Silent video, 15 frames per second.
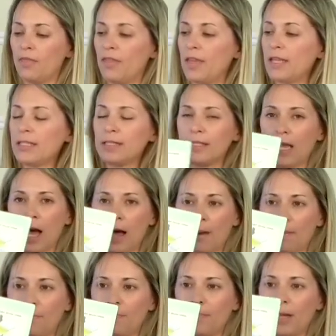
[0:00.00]
this
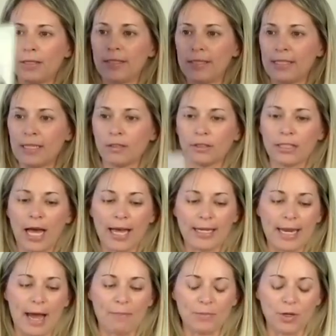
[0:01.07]
single die
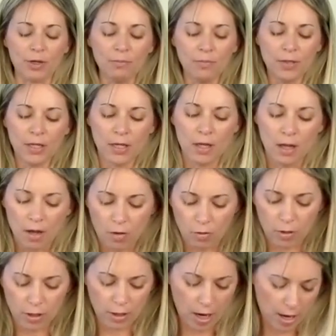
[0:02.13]
adapter,
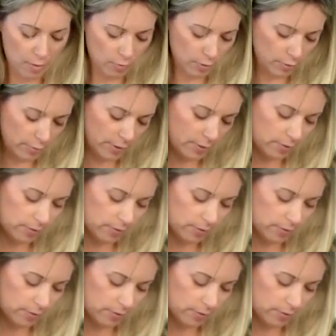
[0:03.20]
or what are we